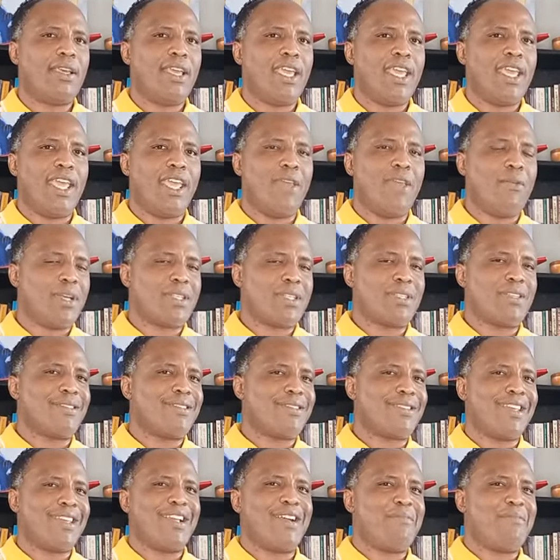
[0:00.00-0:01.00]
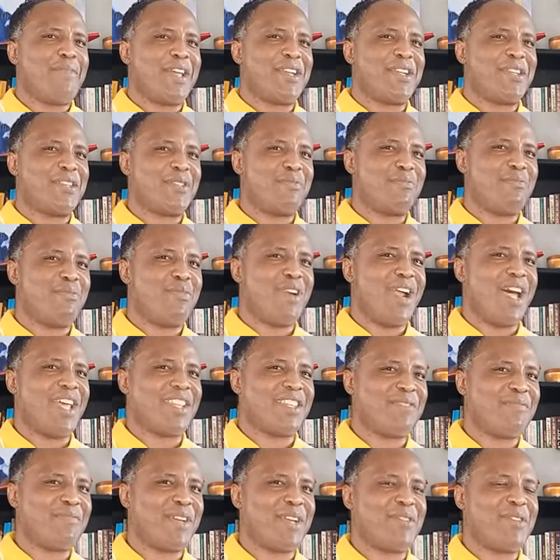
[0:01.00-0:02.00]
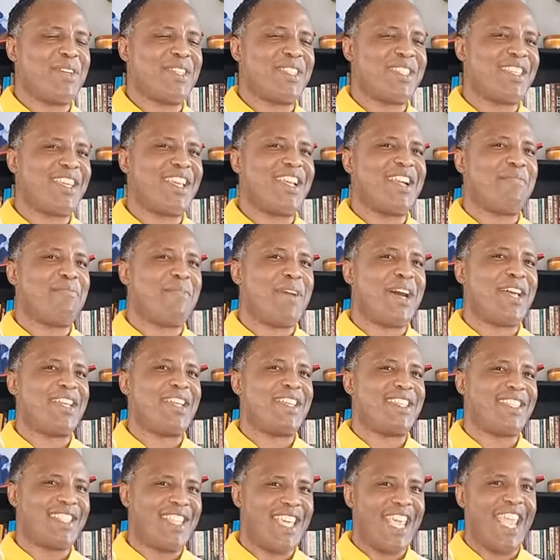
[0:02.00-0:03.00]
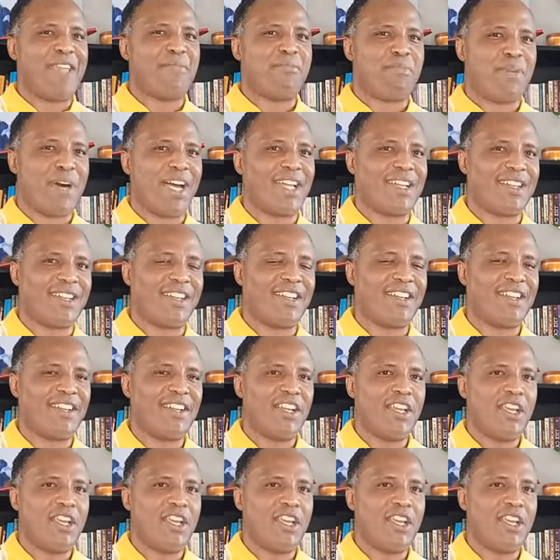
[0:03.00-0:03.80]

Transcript: he wasn't singing about his brother, but he was singing about his gay partner.